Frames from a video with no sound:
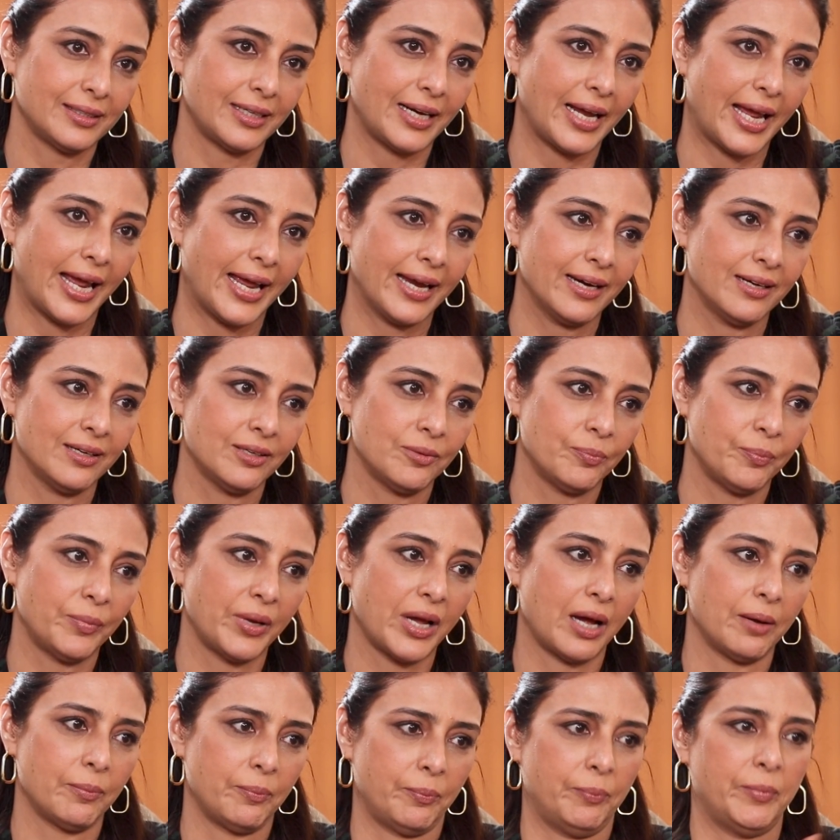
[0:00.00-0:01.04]
And
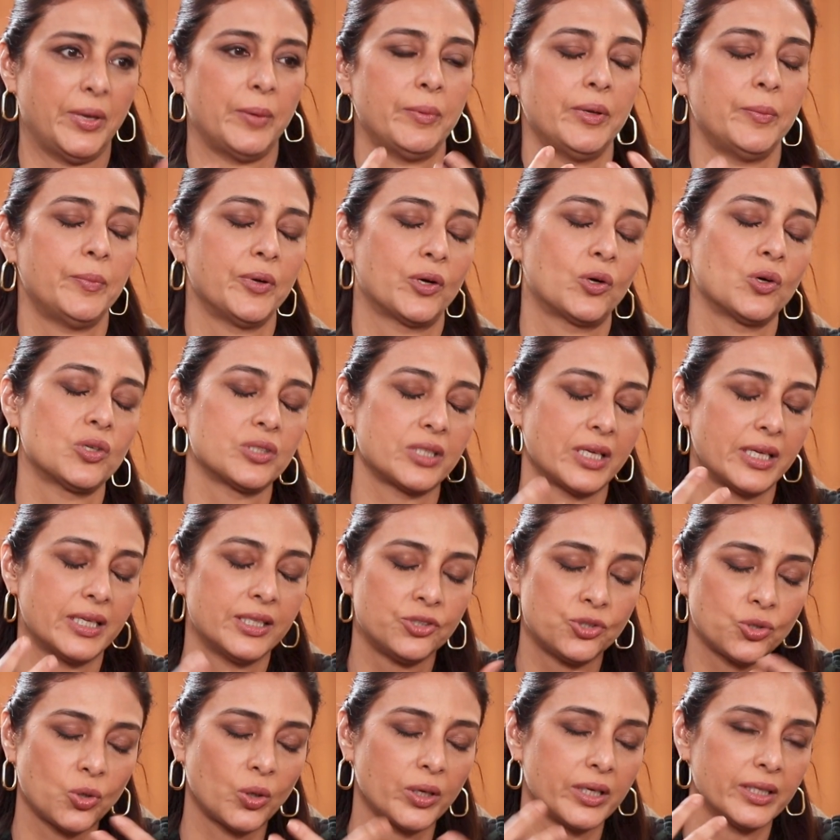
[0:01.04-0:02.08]
maybe because I
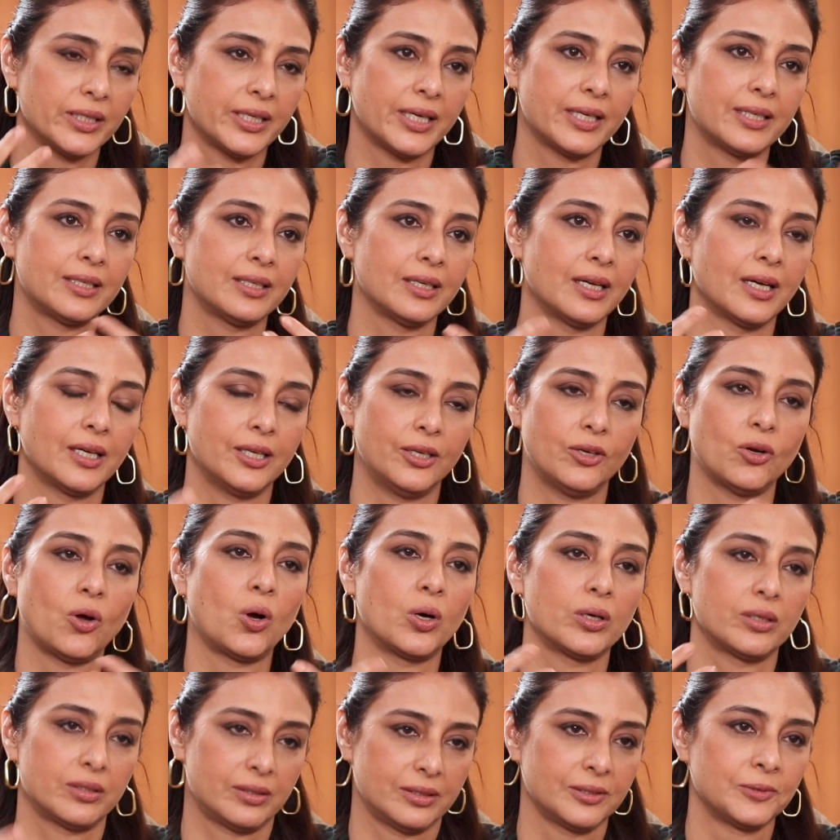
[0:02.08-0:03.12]
enjoy that a
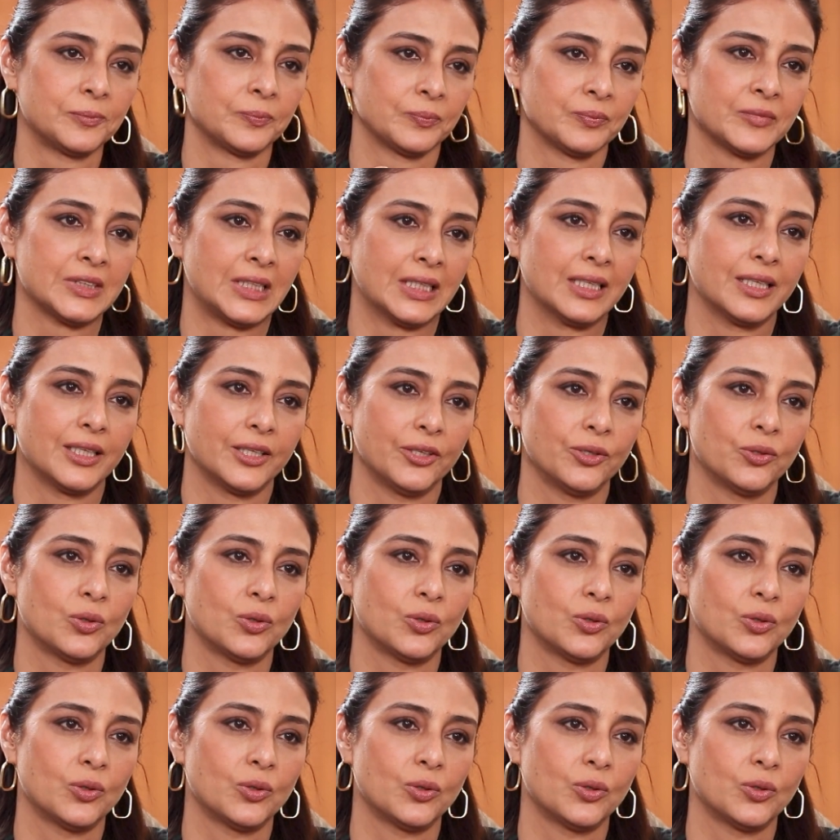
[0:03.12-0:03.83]
lot, you